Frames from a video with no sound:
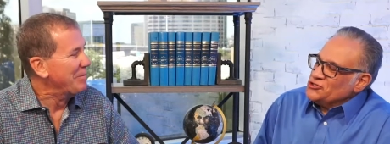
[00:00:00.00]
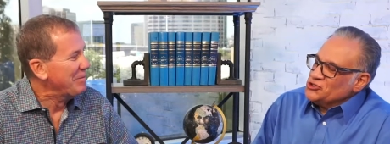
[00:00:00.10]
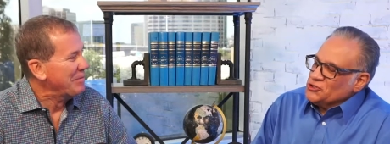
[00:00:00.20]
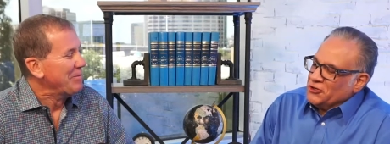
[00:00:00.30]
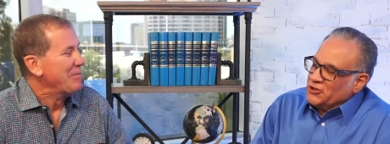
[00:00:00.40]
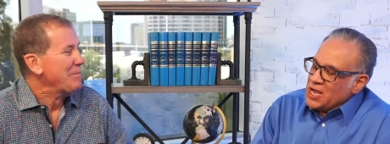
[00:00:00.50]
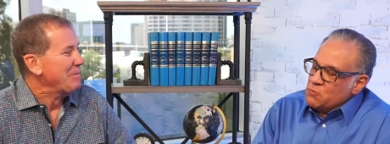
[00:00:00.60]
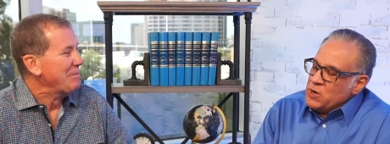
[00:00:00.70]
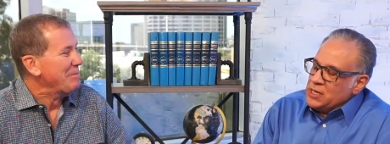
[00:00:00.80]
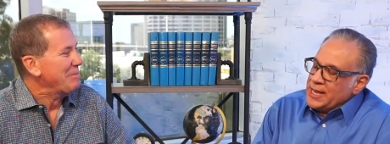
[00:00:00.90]
Speaker 1: sure. Uh,
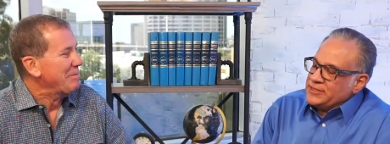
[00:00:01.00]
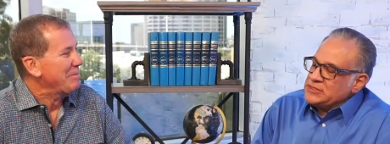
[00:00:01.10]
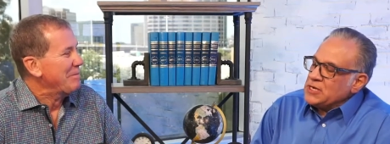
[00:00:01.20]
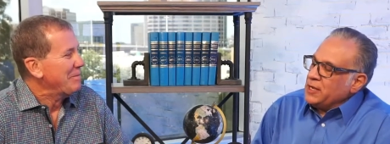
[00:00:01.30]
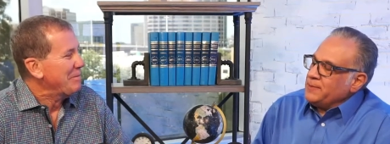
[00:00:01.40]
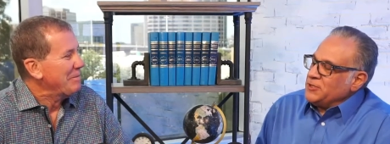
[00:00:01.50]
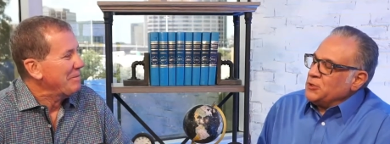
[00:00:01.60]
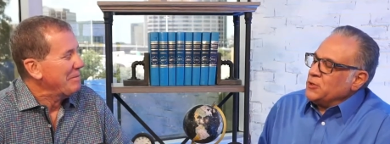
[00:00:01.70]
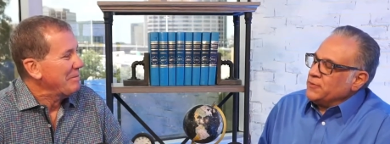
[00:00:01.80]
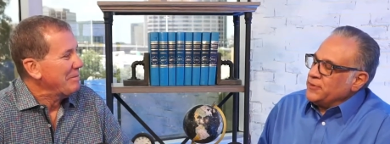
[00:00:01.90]
well, at the time, you
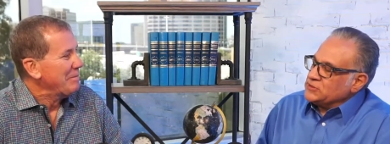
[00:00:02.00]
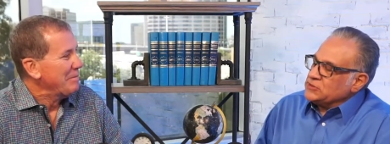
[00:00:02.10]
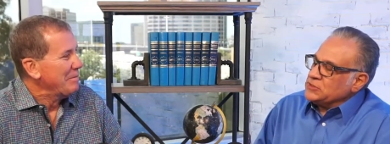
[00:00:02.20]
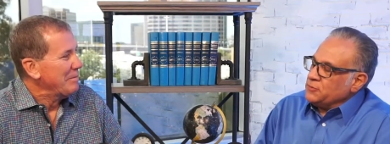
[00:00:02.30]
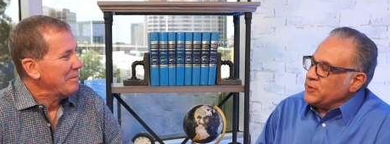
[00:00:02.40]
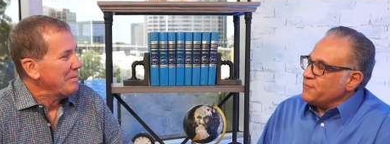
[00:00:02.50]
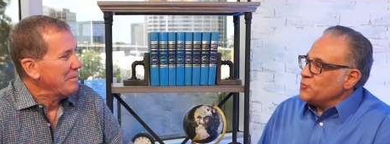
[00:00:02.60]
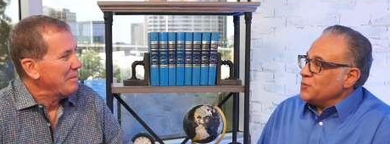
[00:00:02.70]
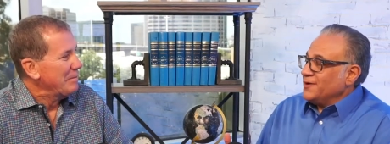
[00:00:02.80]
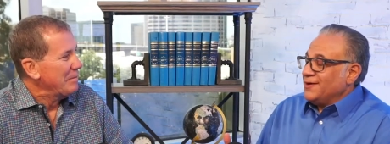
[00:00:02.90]
know, this you know, we had
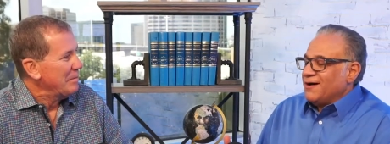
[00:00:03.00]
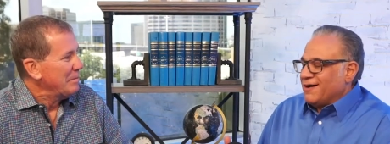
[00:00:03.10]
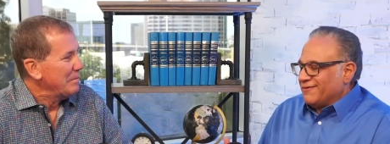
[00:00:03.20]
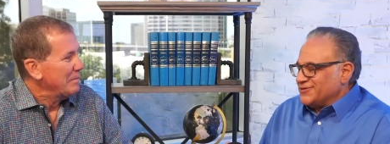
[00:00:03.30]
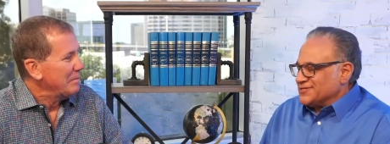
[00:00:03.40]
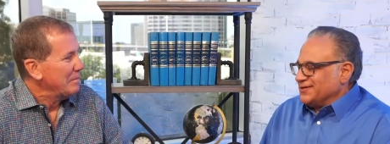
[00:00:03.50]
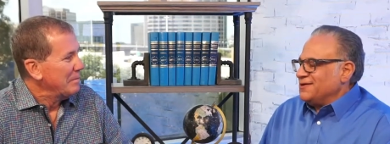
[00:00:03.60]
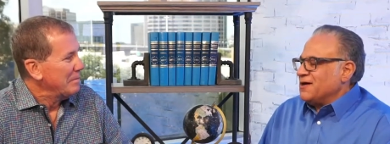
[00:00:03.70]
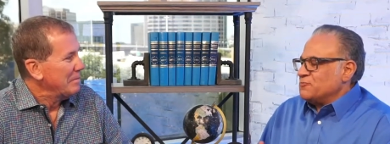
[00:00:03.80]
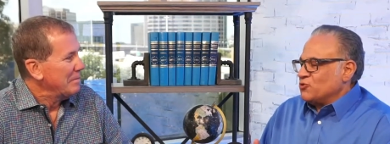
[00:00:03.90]
obviously
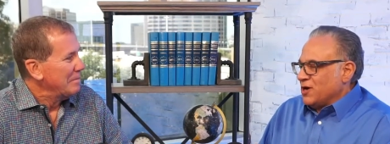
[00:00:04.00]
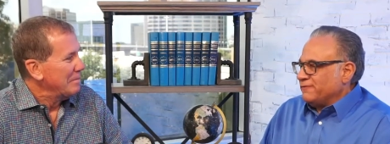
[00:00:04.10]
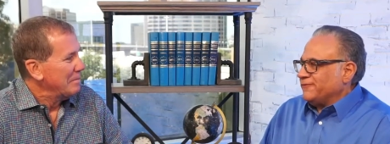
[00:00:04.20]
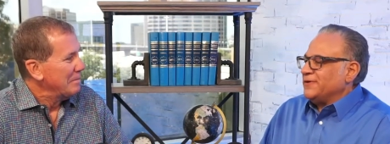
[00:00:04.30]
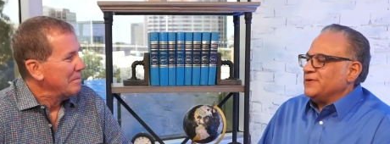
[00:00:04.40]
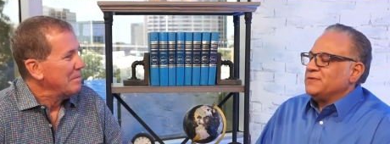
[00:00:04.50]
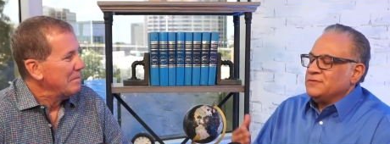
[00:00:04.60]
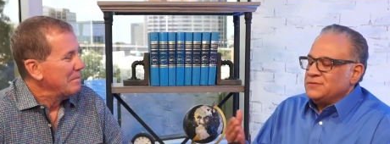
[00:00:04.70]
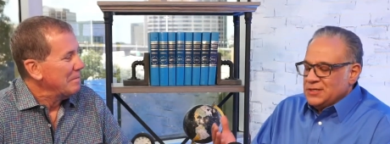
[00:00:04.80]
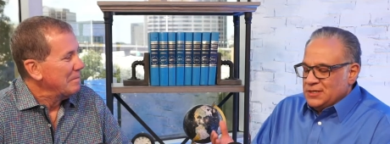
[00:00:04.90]
nonprofit, and
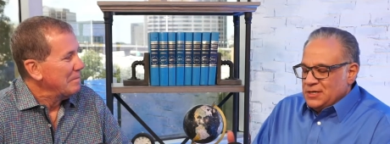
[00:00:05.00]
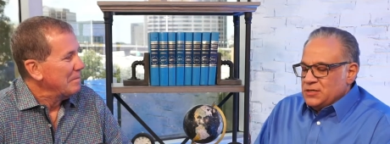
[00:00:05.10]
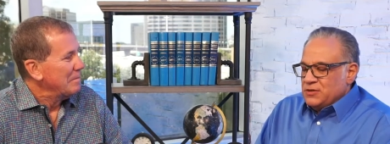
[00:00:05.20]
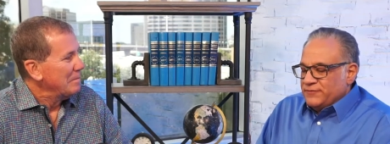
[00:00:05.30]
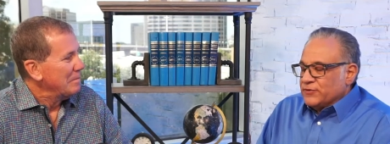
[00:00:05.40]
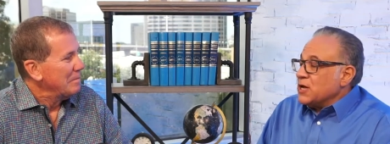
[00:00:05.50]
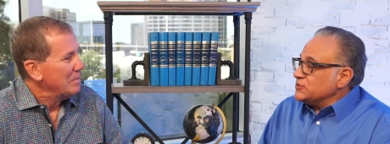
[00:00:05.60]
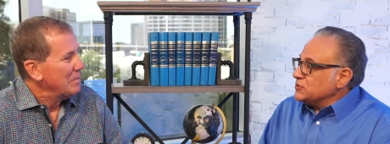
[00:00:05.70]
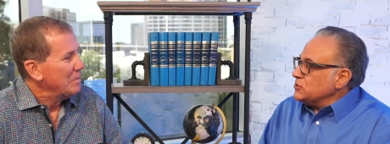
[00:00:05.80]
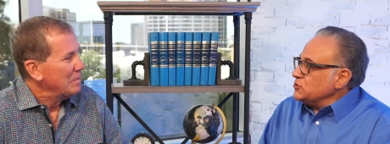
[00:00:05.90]
you have a
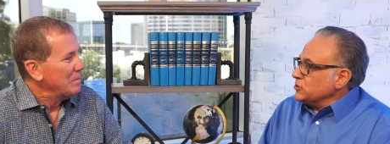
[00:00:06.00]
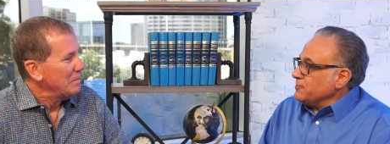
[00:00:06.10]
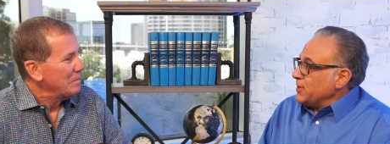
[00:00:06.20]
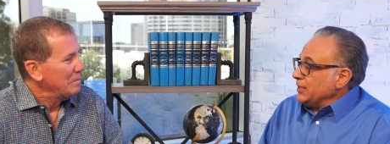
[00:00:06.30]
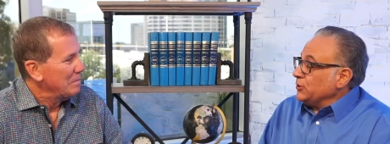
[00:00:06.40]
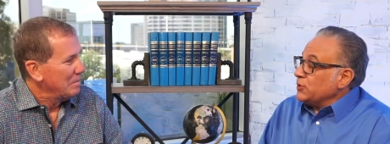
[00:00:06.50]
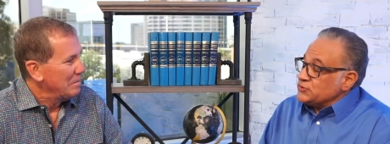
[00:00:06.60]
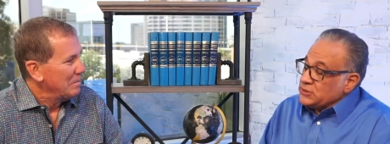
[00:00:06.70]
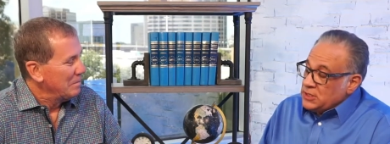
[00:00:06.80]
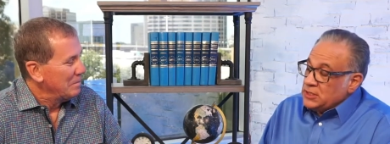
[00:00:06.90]
constitution and bylaws,
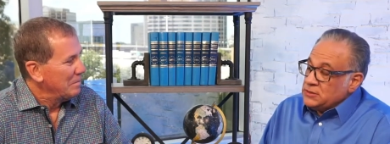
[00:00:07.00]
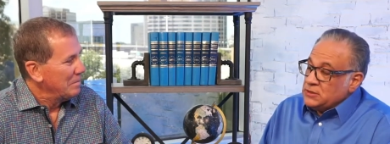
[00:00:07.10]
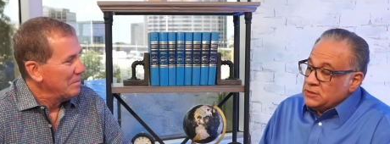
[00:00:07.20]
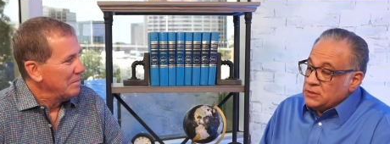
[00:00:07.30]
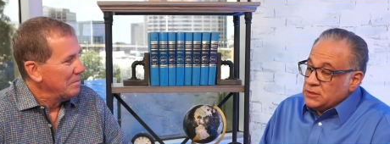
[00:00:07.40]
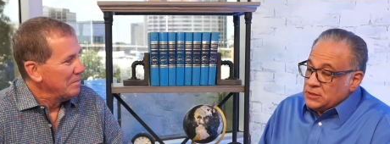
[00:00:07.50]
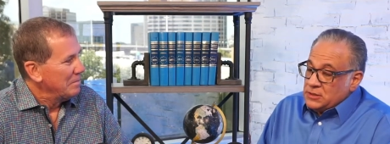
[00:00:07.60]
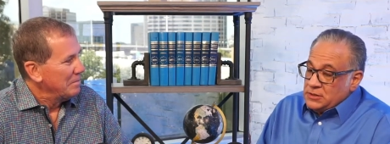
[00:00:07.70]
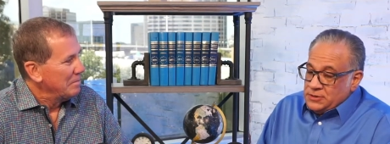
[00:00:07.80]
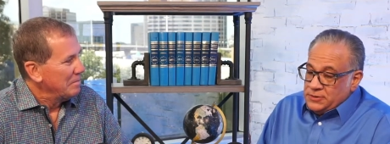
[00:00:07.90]
and and
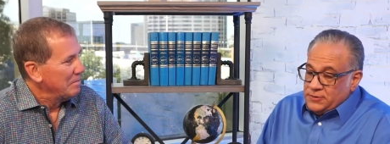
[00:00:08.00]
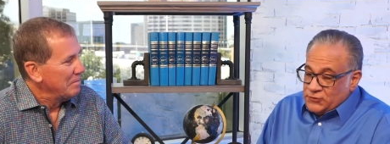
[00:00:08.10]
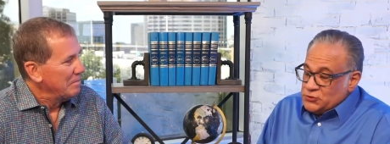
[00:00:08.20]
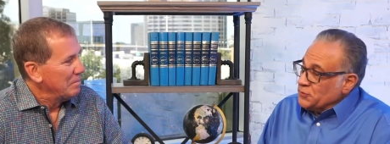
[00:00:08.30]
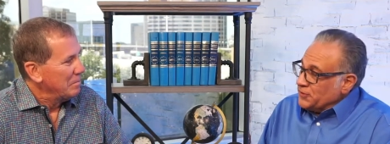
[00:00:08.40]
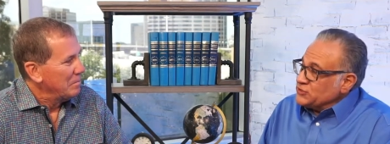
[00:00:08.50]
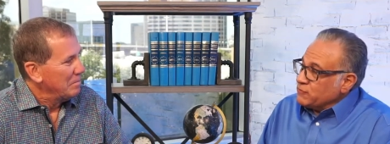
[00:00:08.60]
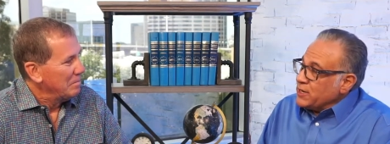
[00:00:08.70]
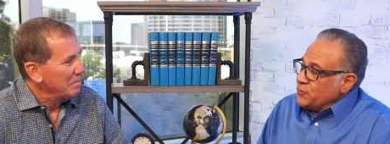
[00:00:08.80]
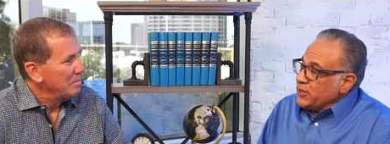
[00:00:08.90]
you know, if you're doing things the
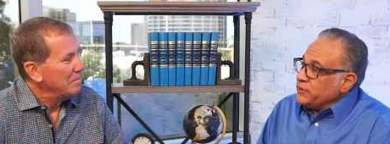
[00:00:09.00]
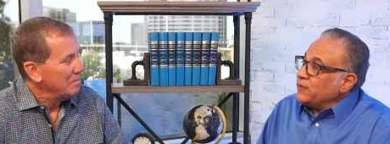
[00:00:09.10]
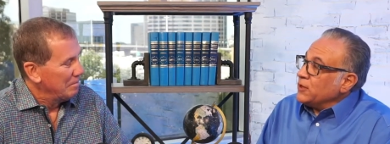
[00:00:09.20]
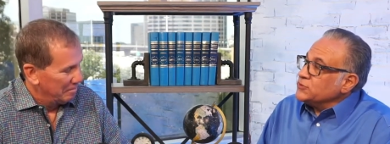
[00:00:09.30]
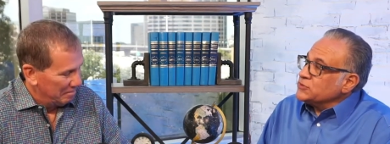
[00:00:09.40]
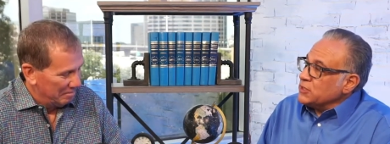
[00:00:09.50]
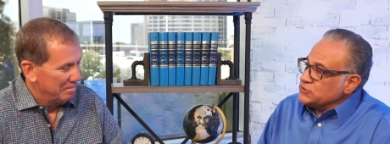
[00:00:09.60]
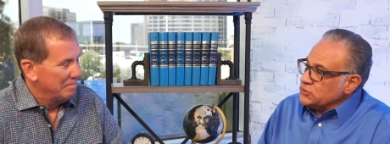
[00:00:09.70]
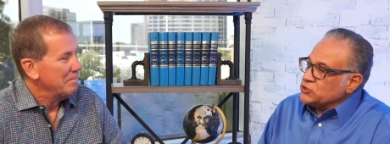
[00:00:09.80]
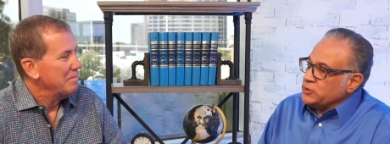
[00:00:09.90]
right way, you follow those
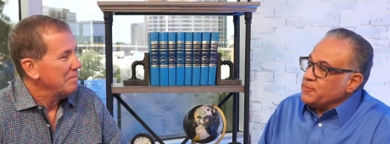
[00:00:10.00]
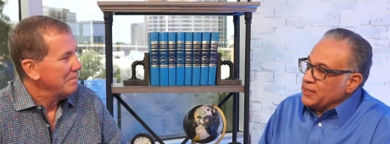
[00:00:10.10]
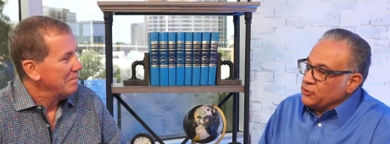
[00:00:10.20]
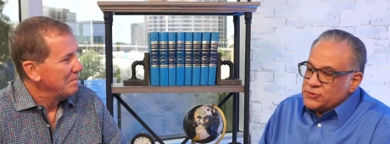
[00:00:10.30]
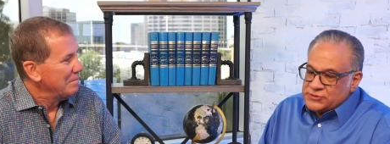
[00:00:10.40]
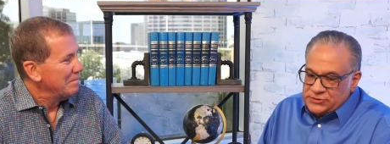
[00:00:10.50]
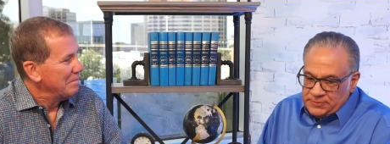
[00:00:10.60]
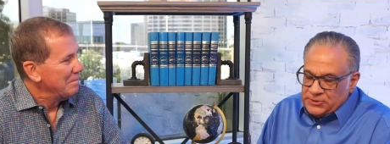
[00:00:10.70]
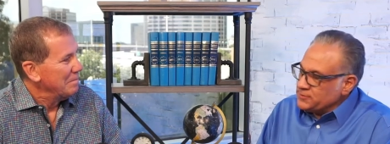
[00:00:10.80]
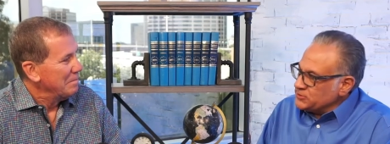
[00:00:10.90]
constitution and bylaws, and
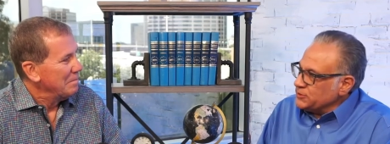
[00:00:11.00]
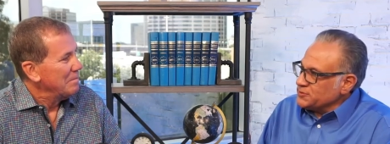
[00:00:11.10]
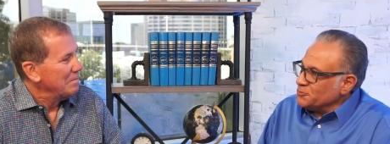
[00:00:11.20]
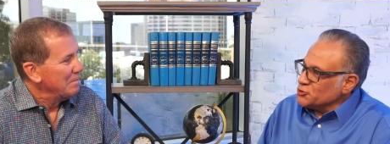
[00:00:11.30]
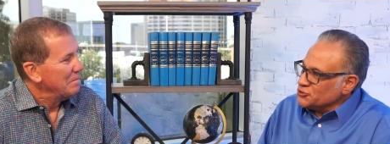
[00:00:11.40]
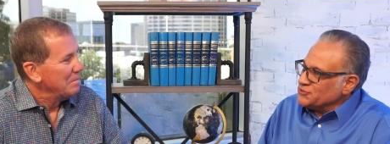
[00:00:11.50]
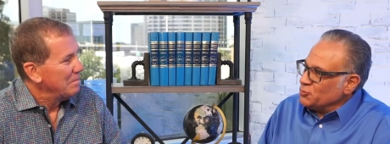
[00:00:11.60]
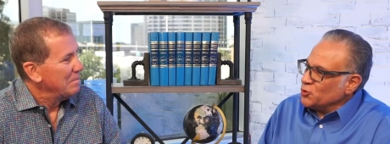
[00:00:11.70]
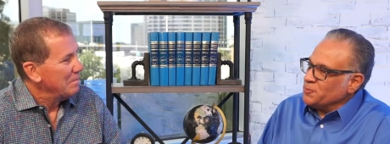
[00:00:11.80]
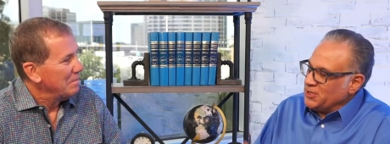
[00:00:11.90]
sometimes there's emergency
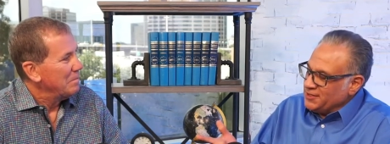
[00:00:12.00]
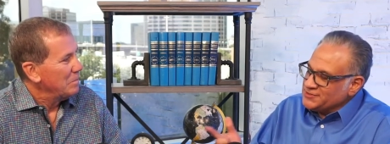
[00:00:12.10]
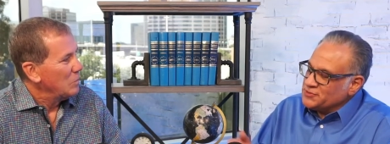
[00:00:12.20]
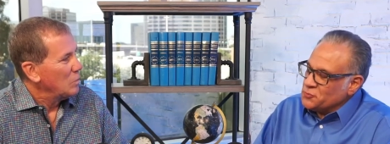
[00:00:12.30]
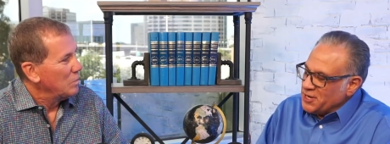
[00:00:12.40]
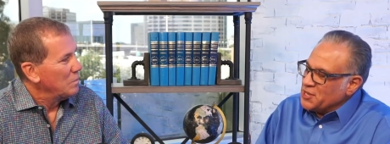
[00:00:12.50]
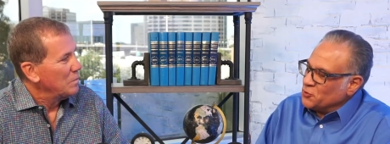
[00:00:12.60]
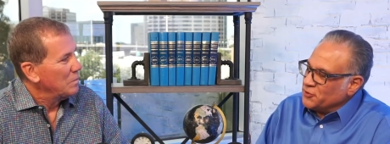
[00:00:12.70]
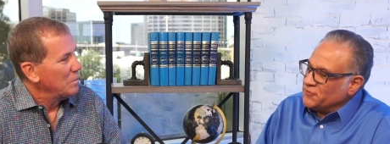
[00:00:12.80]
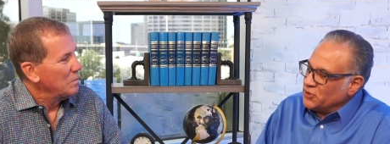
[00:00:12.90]
board meetings, and we had one
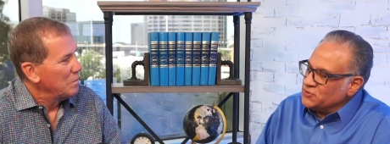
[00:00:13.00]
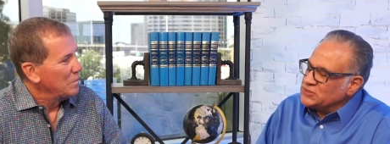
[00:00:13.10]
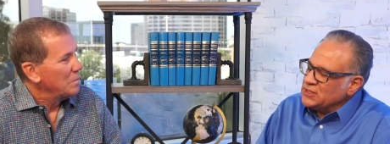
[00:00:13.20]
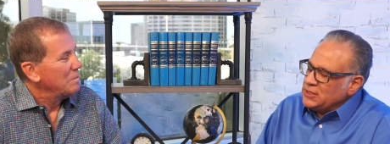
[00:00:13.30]
of those.